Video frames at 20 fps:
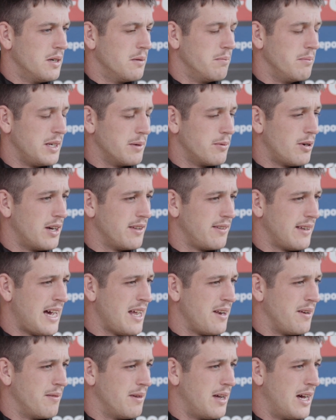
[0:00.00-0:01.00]
minimise
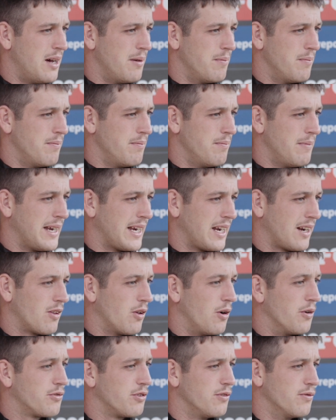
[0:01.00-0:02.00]
that and make it
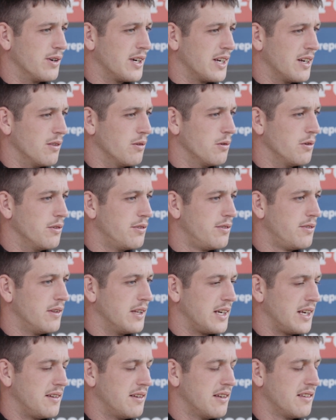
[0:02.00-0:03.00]
closer if we're going to lose
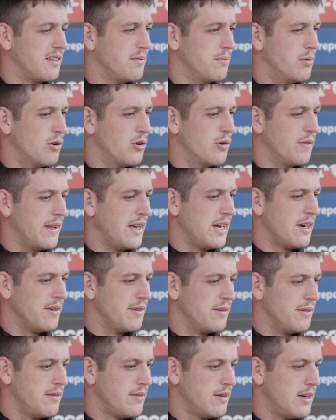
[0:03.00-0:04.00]
the contested ball in there,
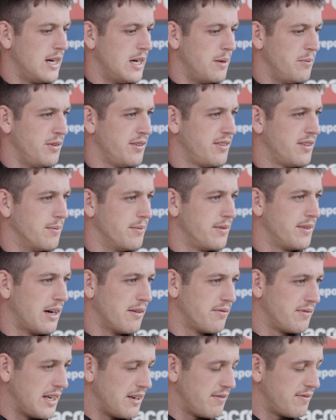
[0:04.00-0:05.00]
and just some
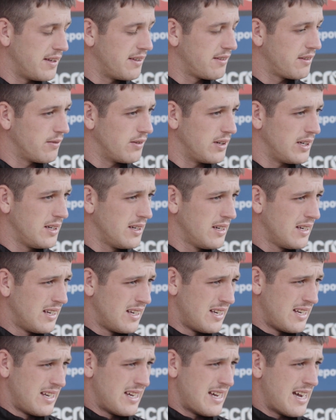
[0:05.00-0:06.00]
stuff defensively
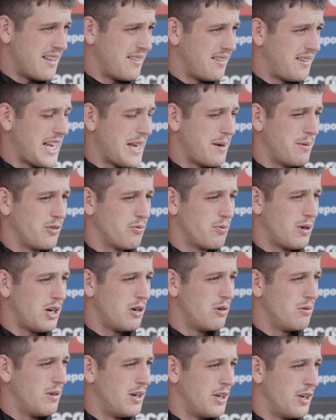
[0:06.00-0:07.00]
as a team as
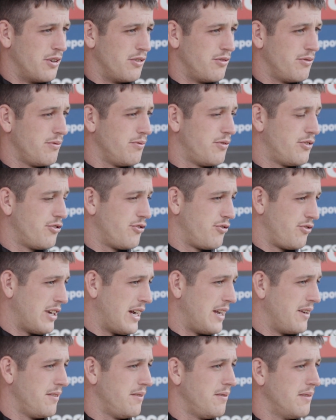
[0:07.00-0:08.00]
well. I know
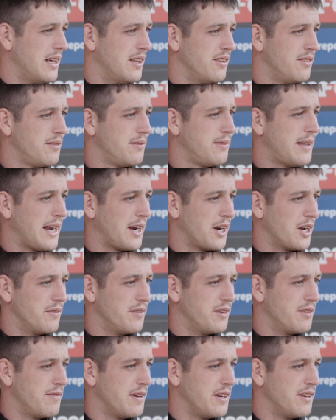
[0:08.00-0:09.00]
Chad has taken
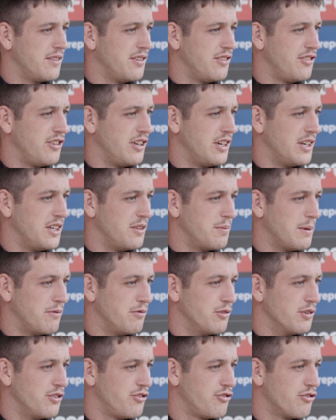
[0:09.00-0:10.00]
over defenders this year and he's
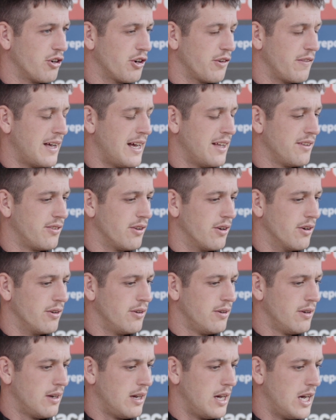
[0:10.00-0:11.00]
been really strong in that,
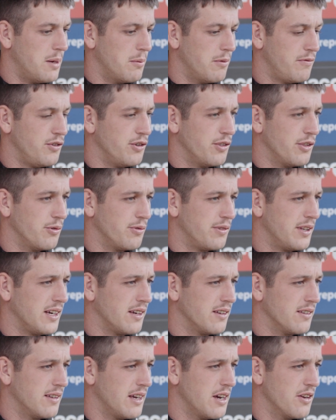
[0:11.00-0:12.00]
so a few little
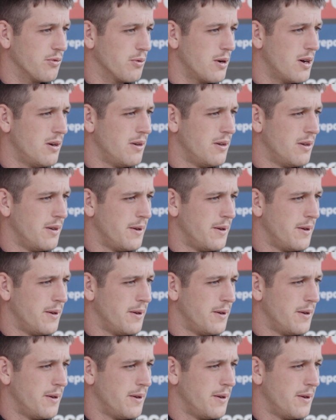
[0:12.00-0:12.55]
tinkers there as well.